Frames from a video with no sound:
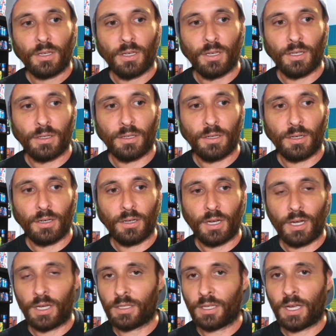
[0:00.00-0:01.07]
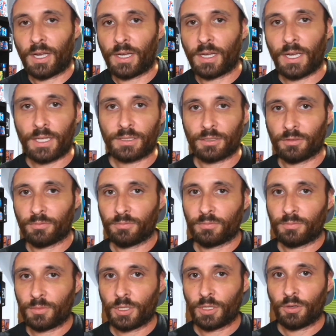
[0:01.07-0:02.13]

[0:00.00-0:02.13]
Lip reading: And I asked him,